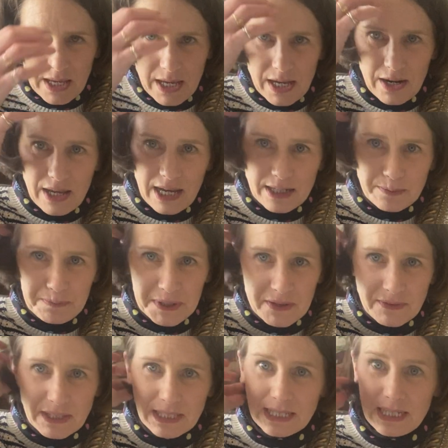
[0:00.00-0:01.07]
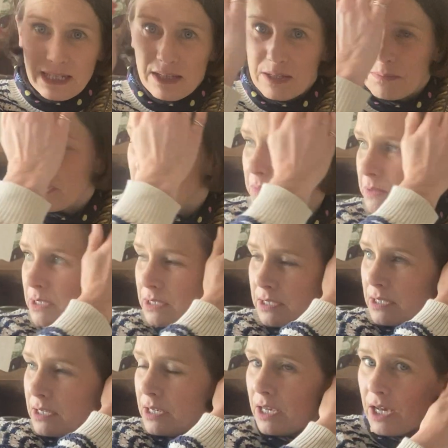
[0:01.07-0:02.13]
And I had a bit of a senior moment
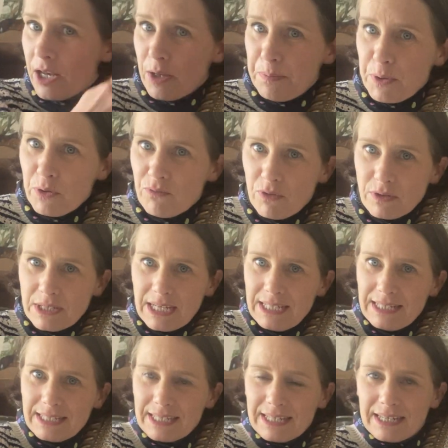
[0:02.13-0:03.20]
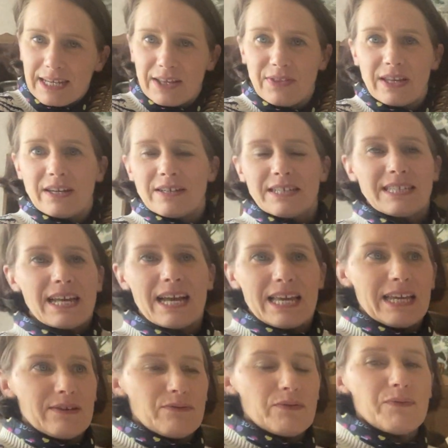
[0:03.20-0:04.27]
and I put the wrong date in. And then I sat
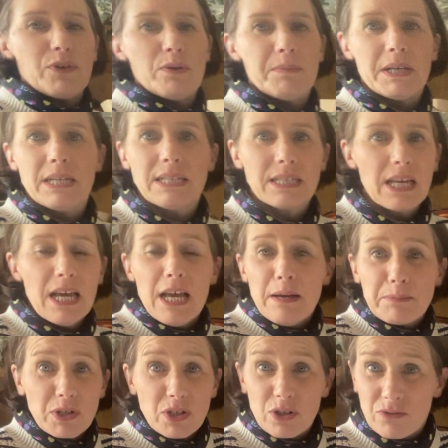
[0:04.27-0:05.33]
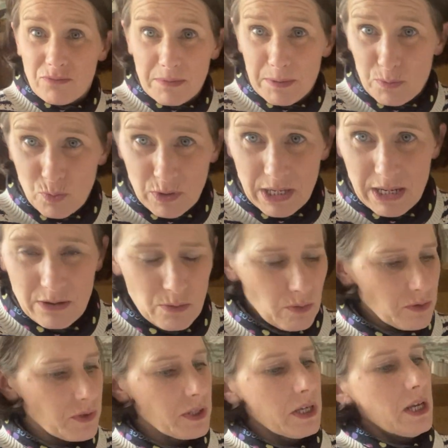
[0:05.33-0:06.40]
here for a few minutes because I couldn't remember what year it
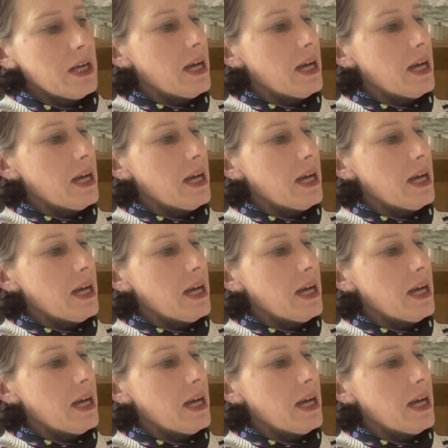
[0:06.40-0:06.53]
was.